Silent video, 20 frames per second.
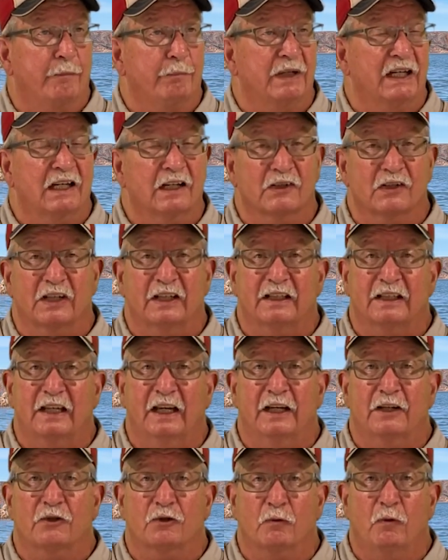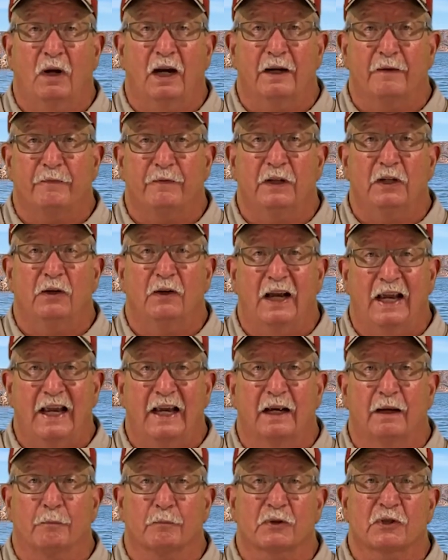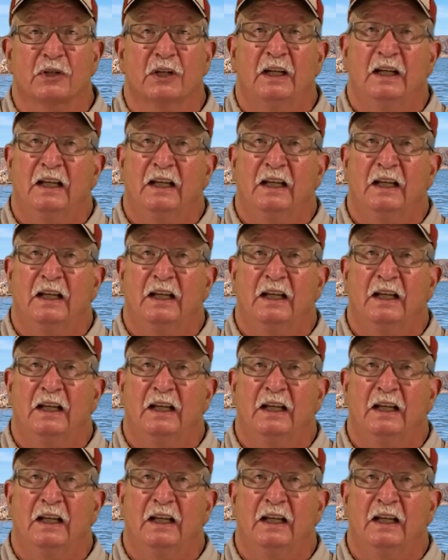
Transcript: because it takes quite a few amps